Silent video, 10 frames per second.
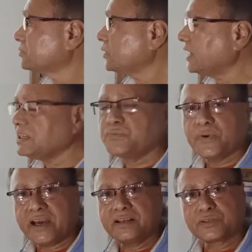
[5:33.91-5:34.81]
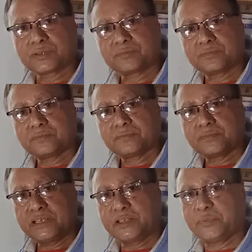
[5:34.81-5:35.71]
elephant,
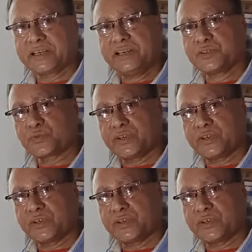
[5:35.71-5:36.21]
it begins